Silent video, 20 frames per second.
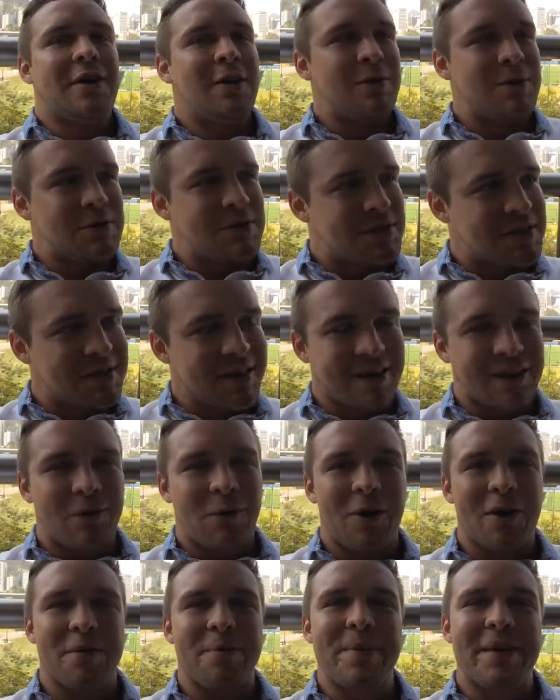who stuck
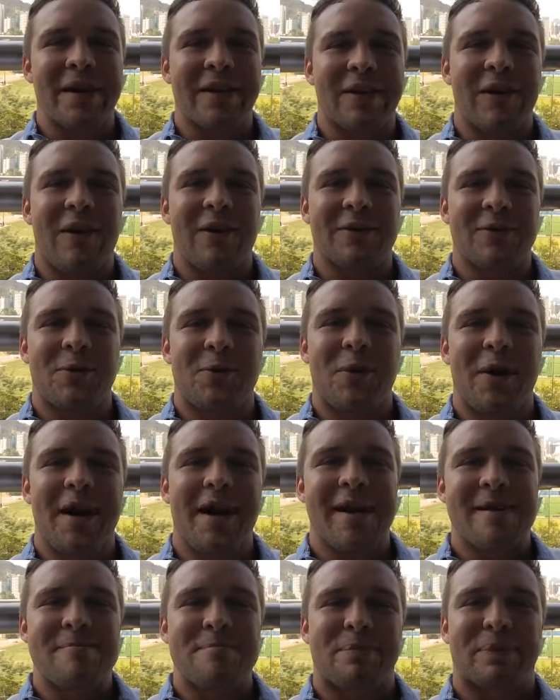with me along the
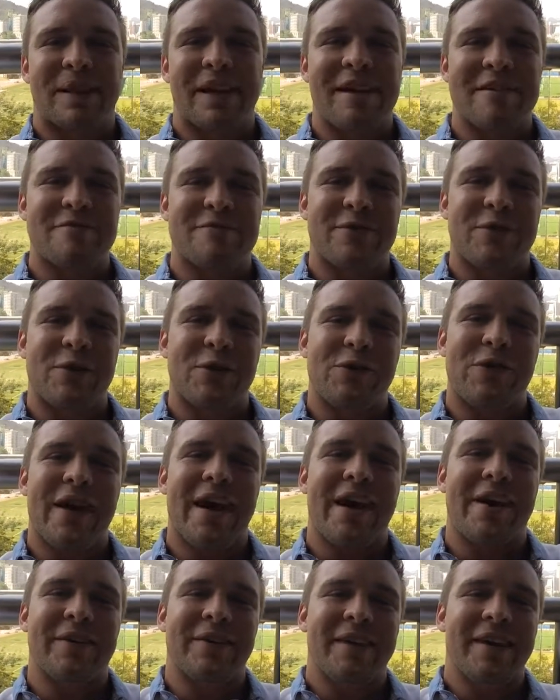way and played full
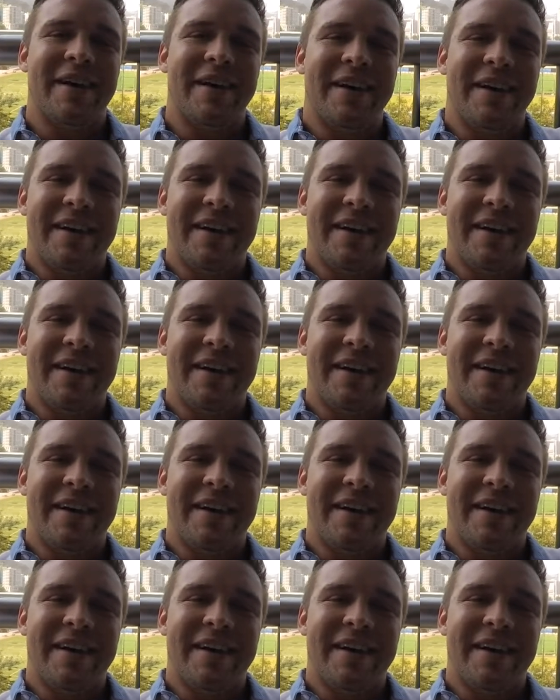out